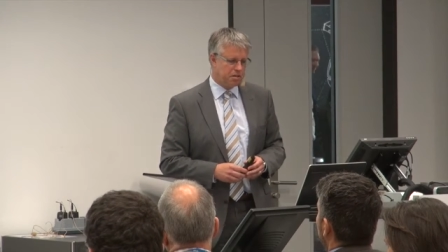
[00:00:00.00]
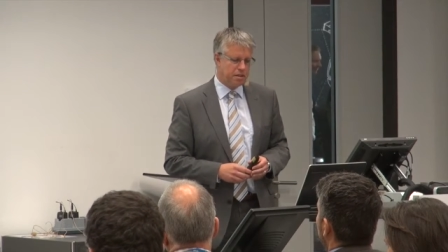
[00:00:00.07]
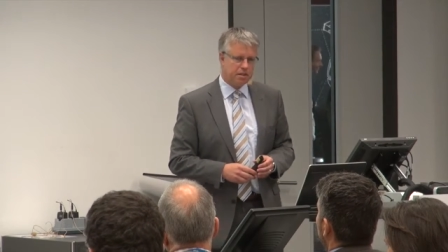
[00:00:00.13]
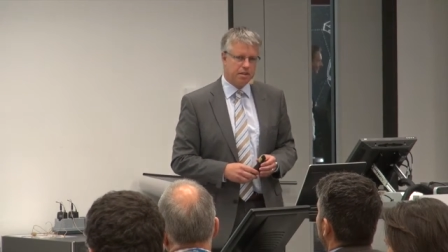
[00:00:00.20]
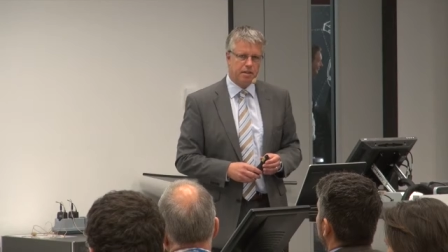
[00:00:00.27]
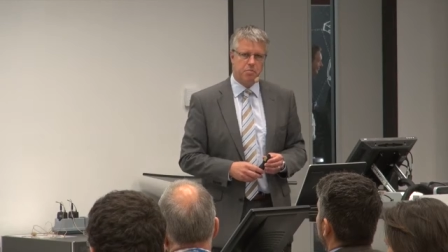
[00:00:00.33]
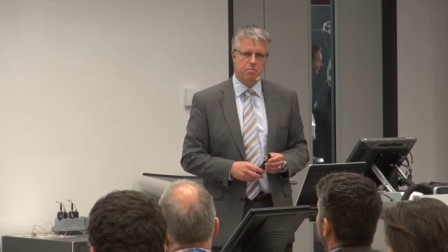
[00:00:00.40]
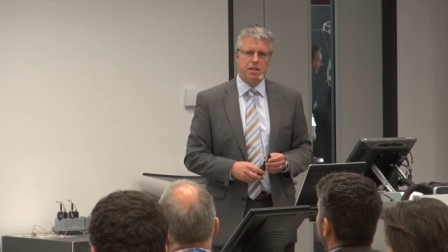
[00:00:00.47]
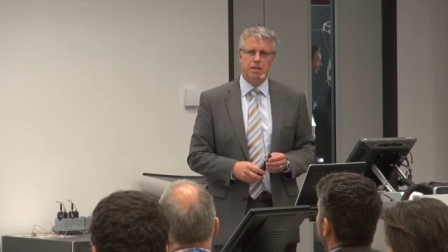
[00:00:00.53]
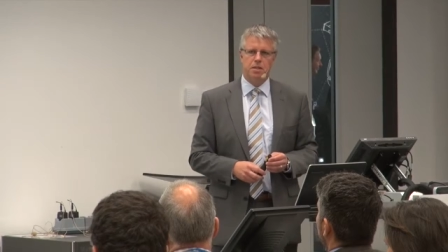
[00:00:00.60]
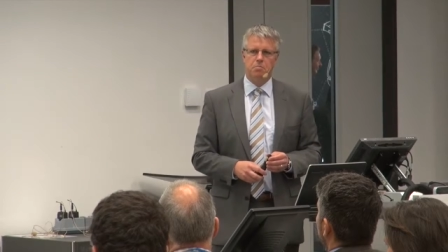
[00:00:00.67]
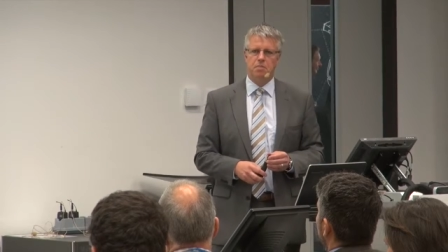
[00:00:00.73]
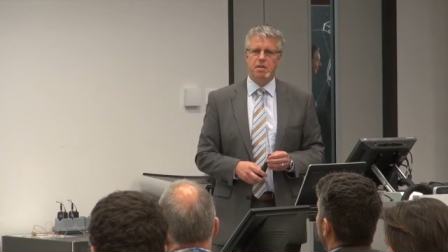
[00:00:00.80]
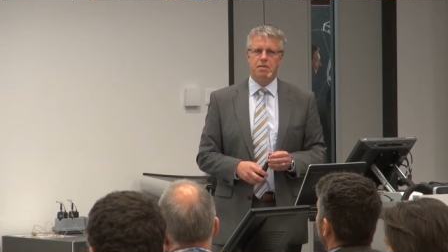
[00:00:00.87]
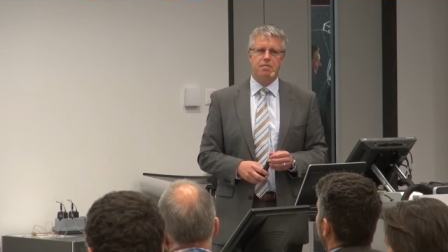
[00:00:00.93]
I think there are
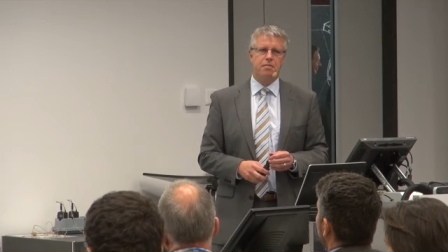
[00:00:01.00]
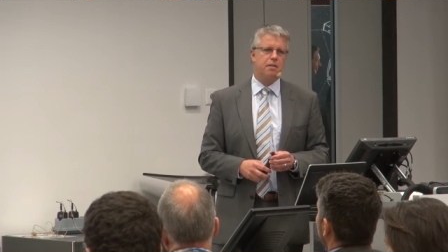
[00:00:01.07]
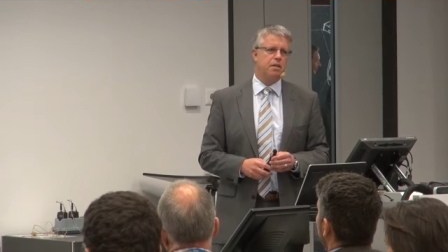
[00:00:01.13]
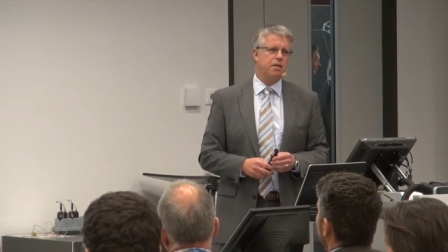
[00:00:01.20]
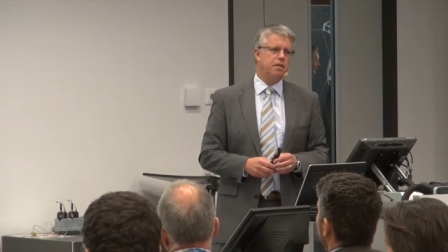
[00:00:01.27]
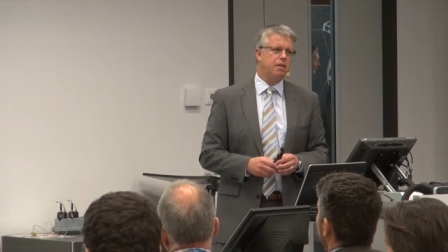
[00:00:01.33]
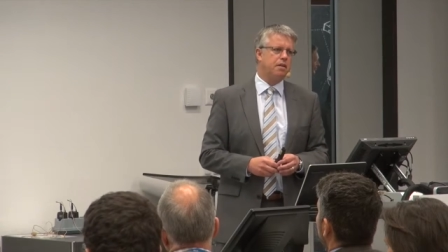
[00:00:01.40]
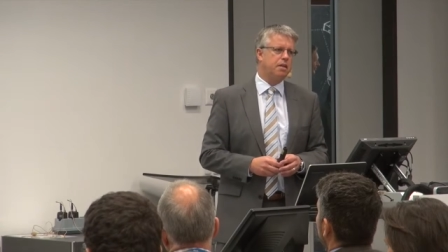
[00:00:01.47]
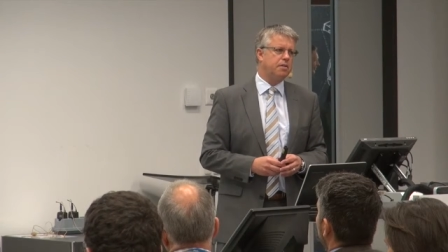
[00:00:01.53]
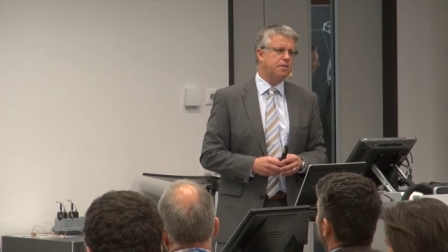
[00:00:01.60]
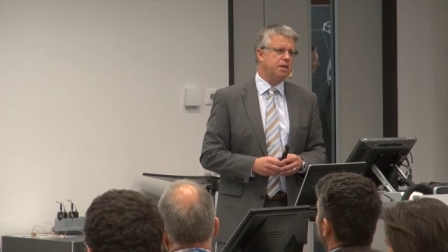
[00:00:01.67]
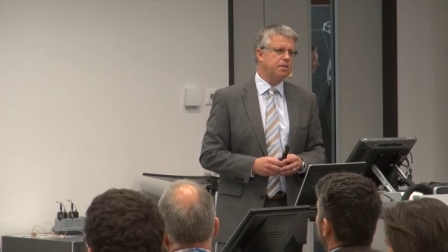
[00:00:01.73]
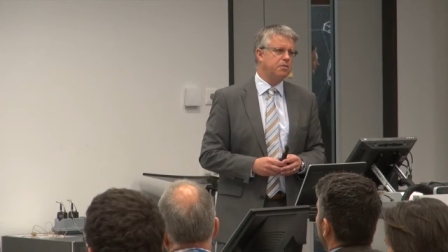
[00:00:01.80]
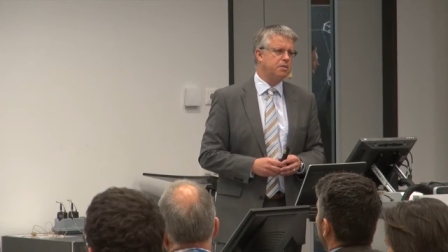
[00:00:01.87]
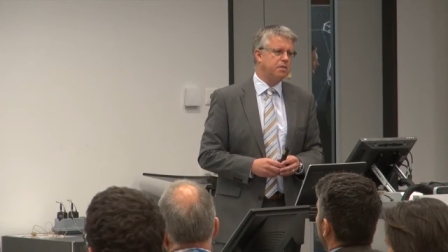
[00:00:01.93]
many myths
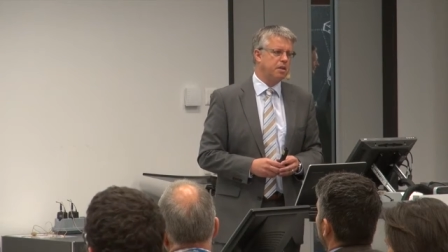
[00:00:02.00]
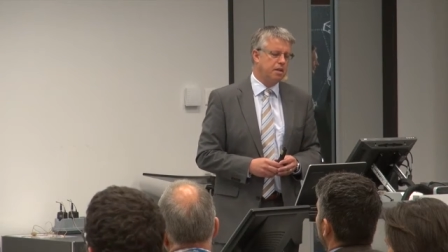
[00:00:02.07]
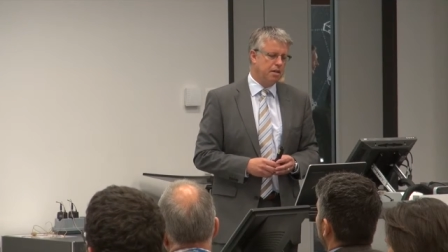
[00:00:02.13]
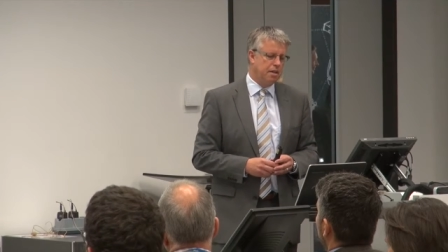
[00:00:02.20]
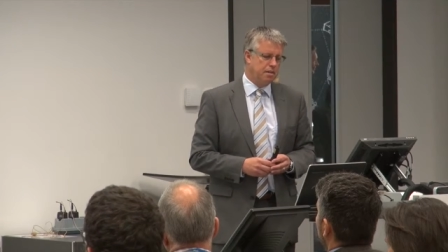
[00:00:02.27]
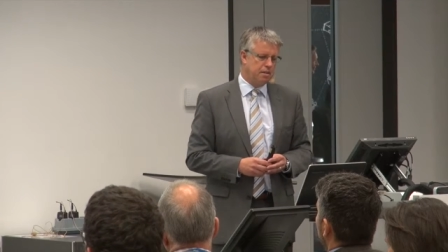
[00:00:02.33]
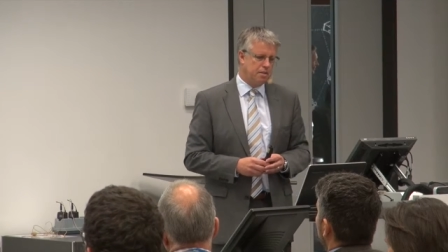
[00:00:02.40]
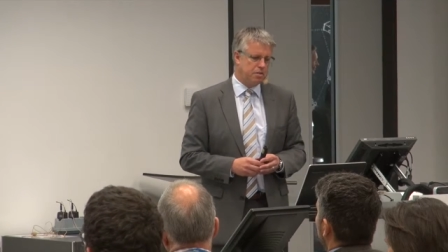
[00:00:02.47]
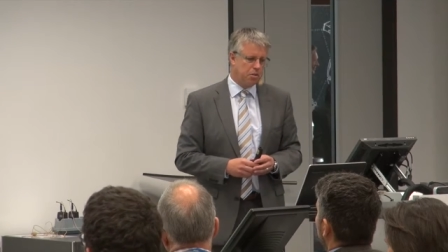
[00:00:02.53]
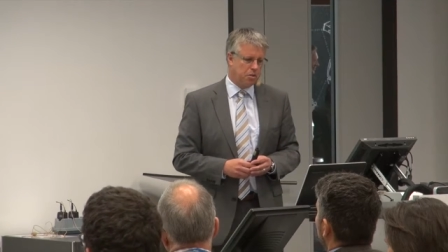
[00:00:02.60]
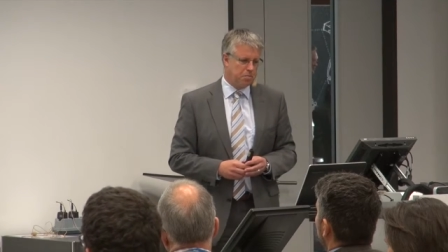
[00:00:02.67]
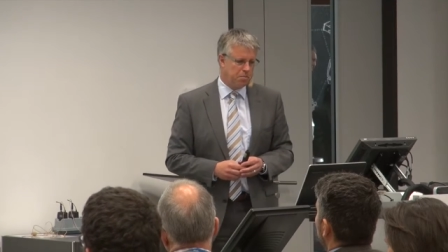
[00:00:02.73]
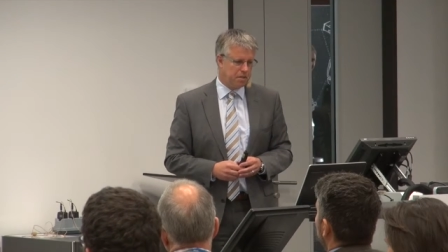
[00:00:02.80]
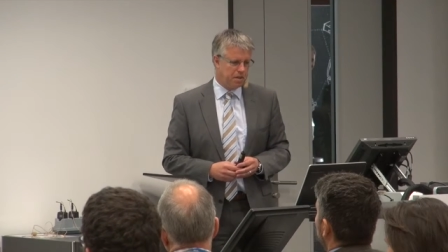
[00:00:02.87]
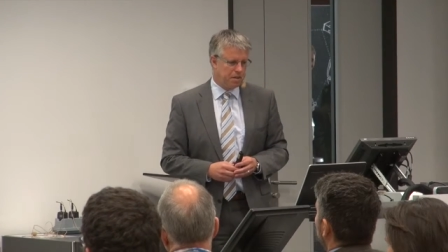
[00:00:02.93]
around this
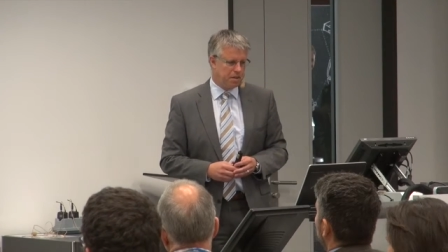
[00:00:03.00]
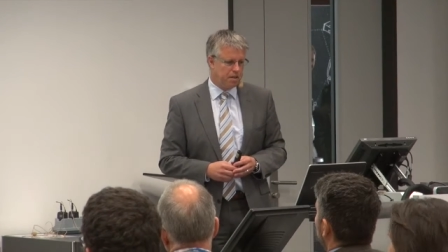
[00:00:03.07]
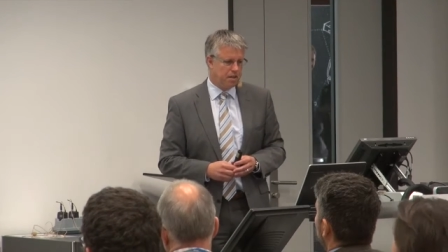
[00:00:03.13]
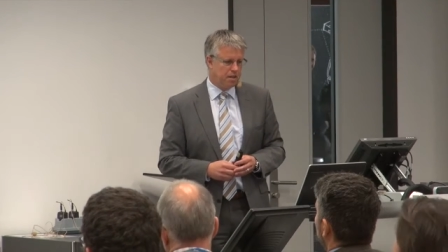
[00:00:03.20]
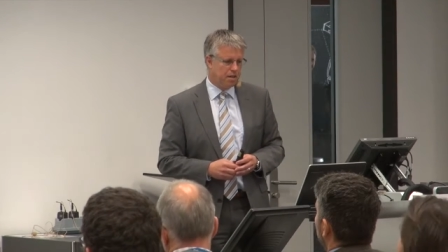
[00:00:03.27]
topic,